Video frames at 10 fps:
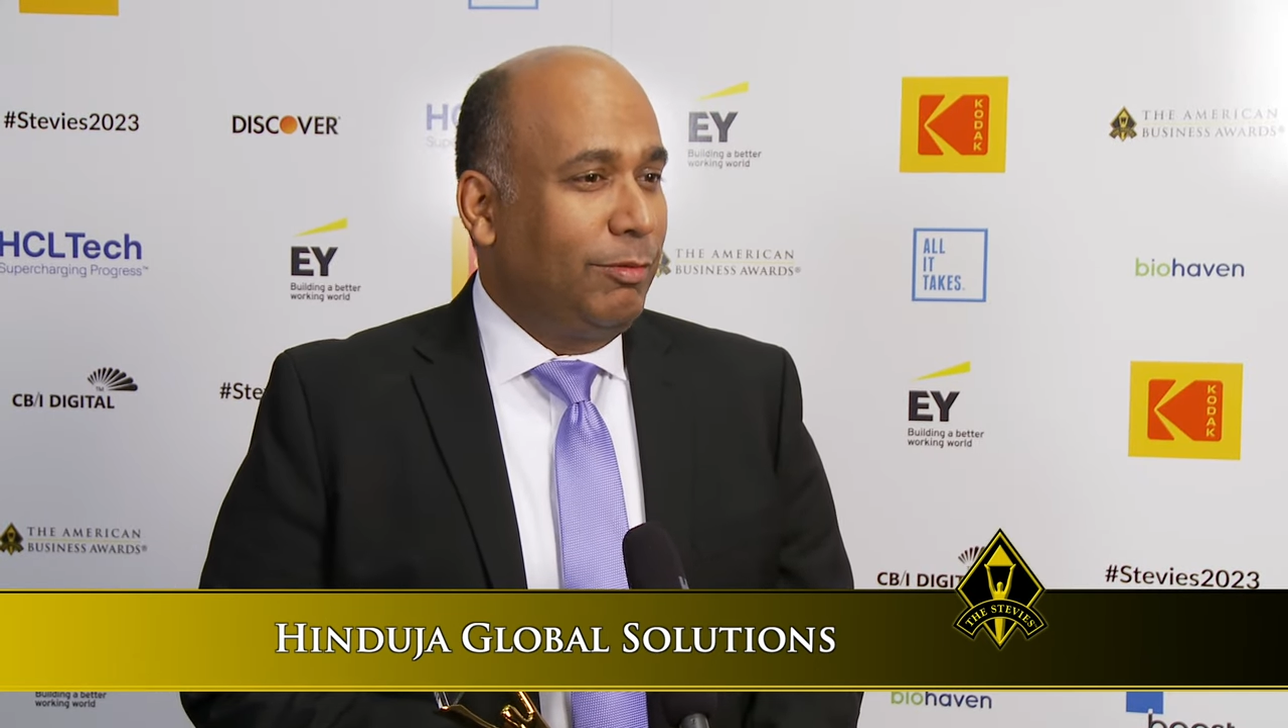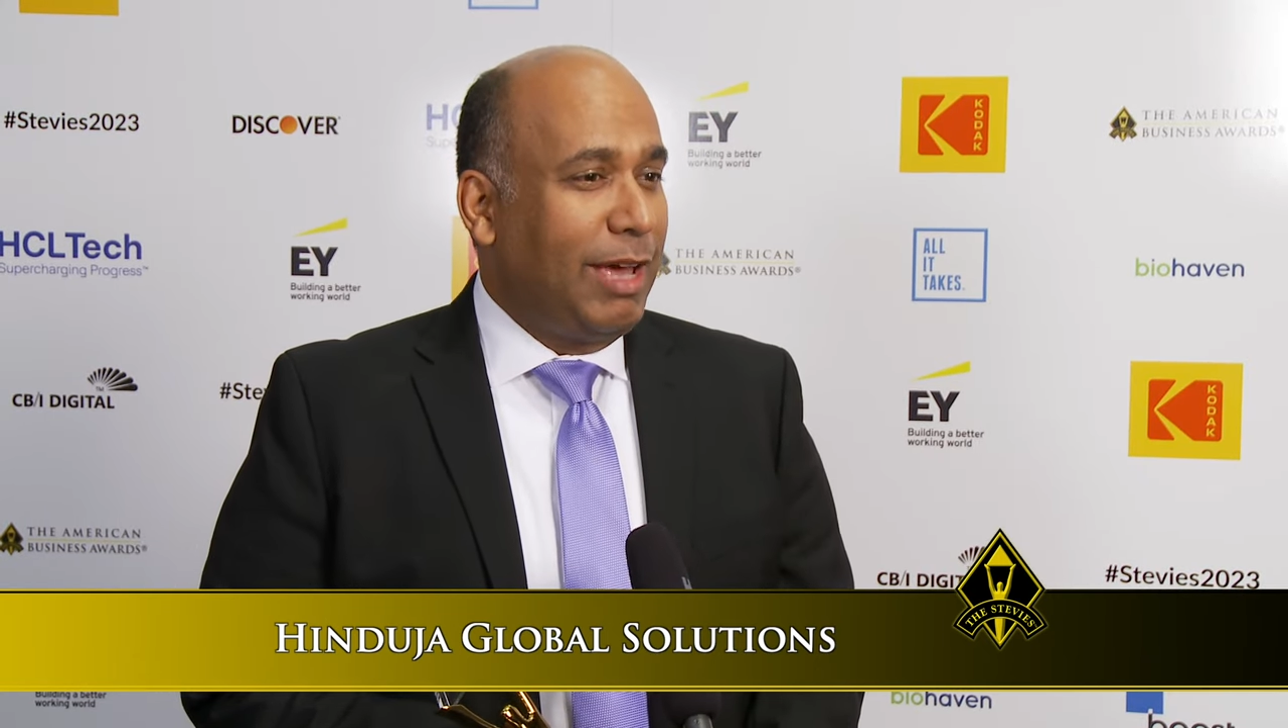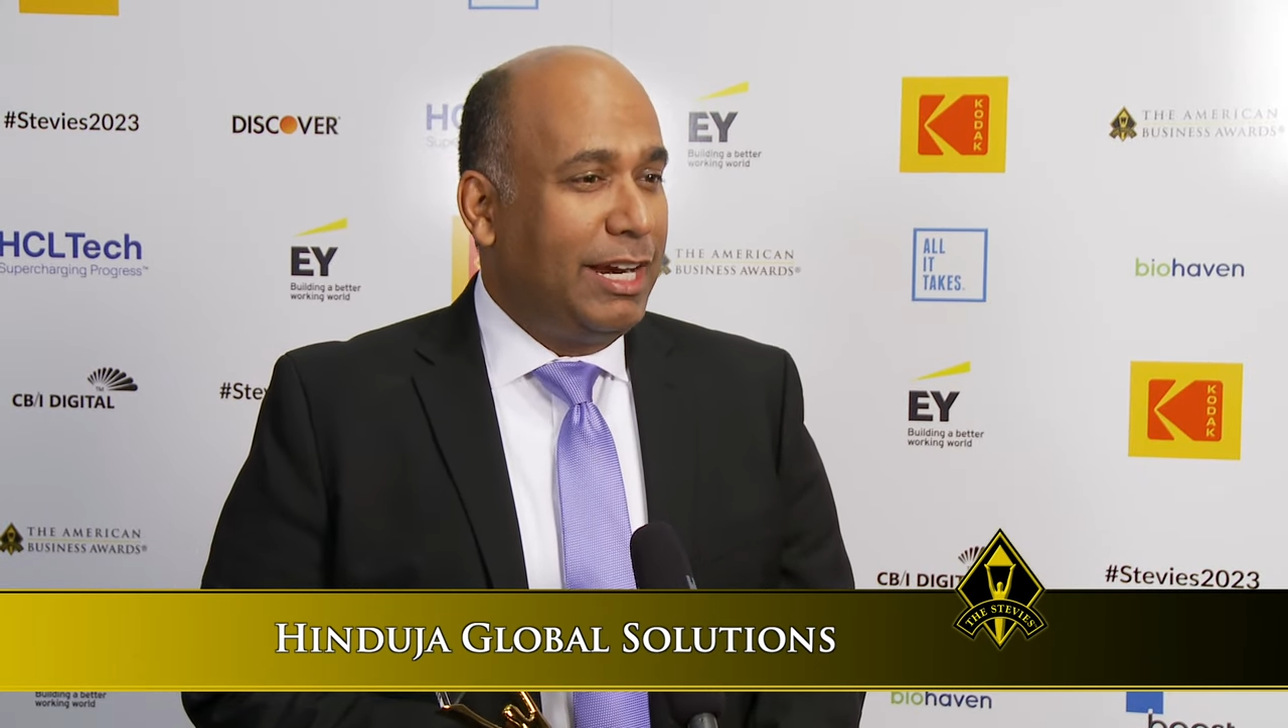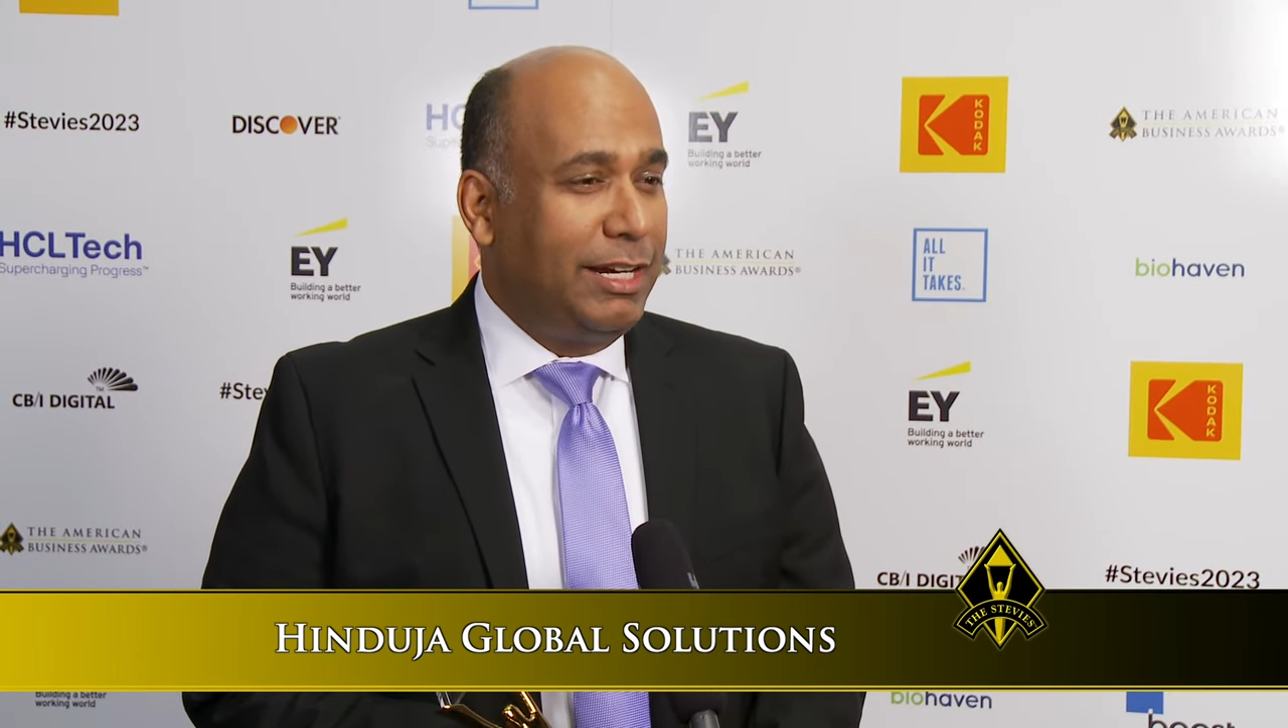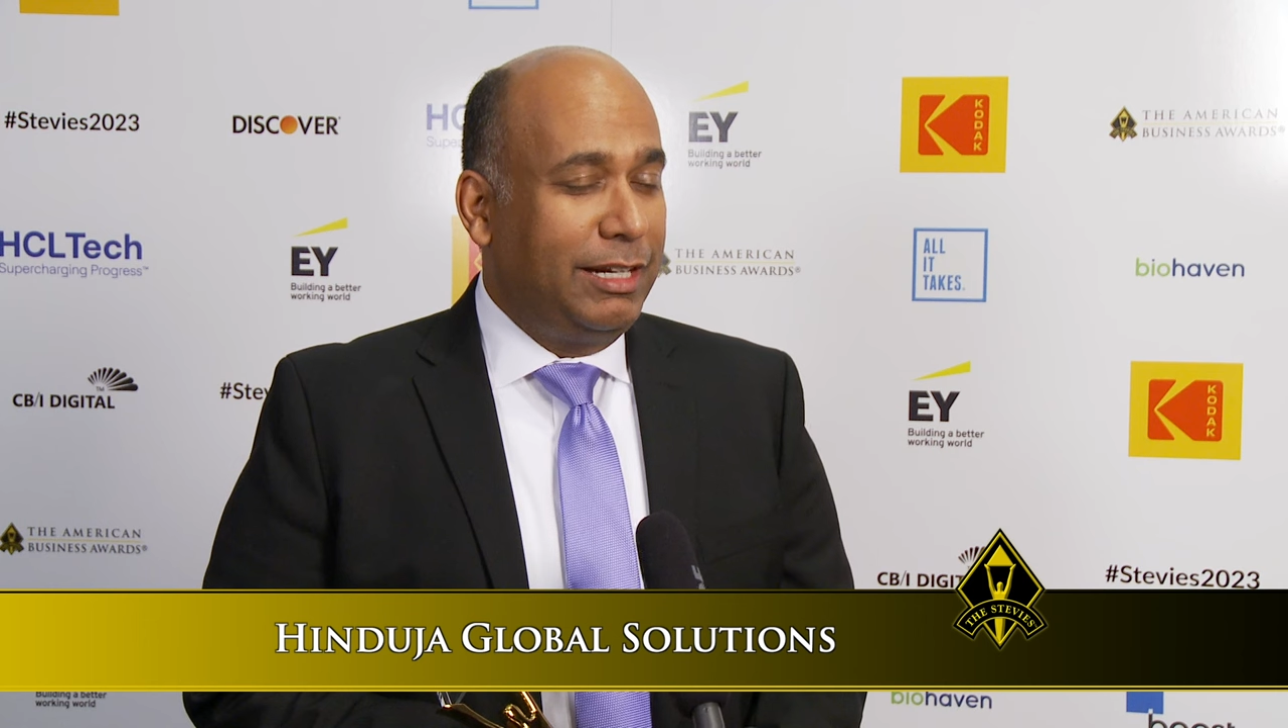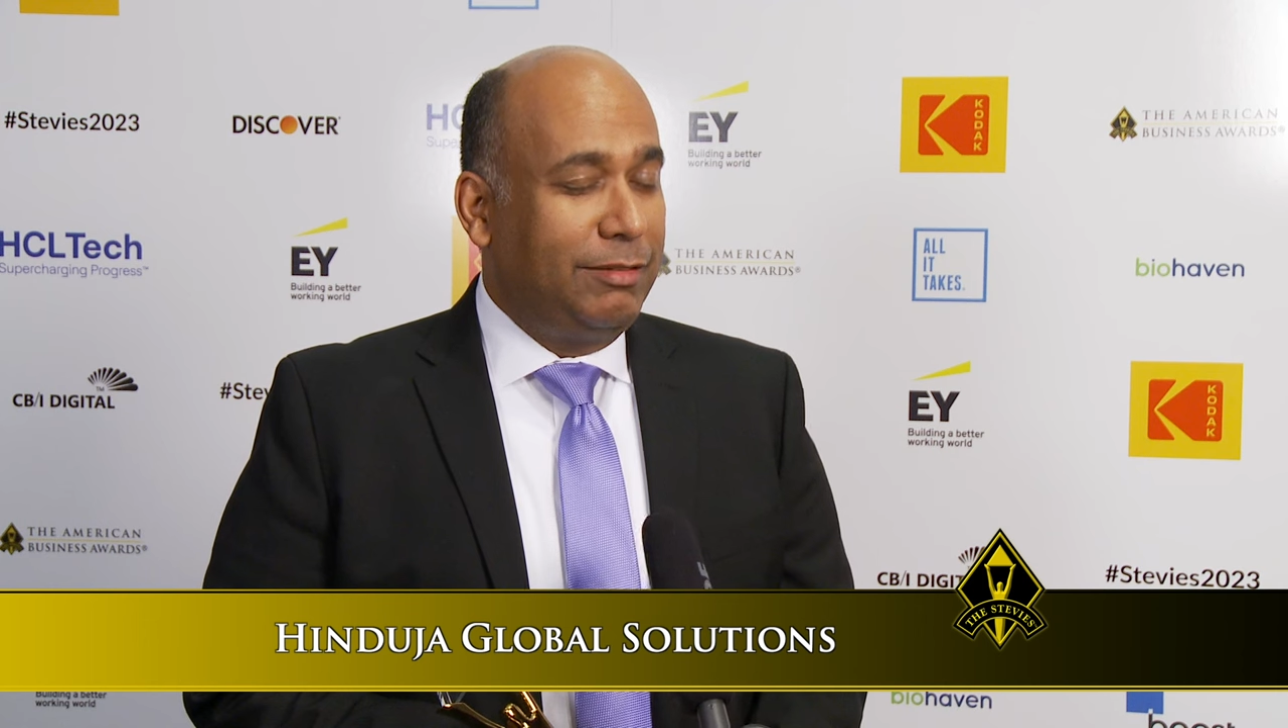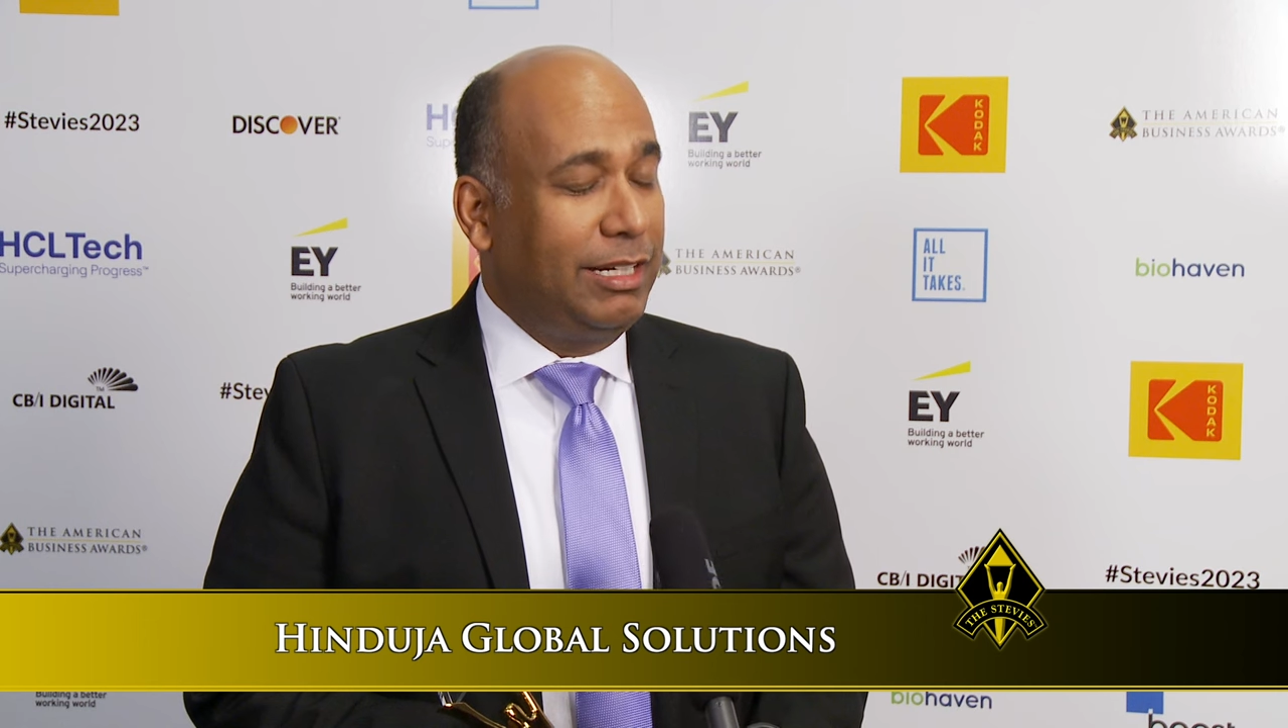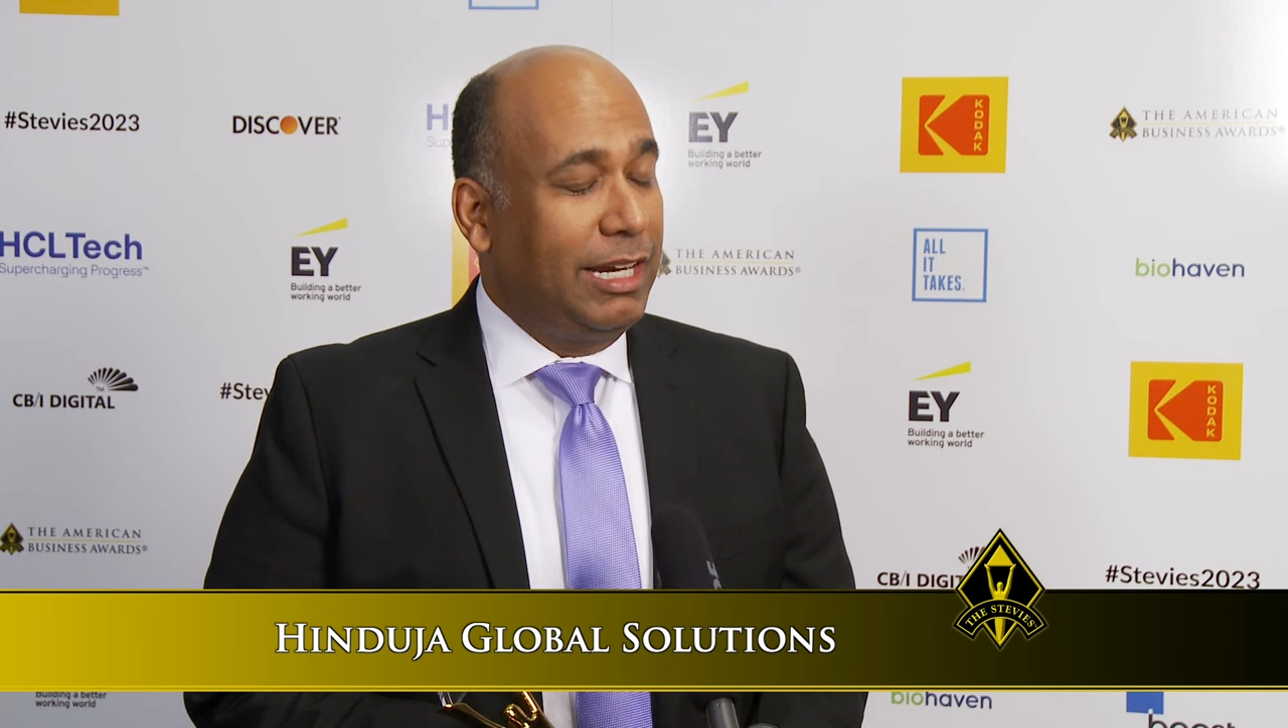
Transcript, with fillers: validate,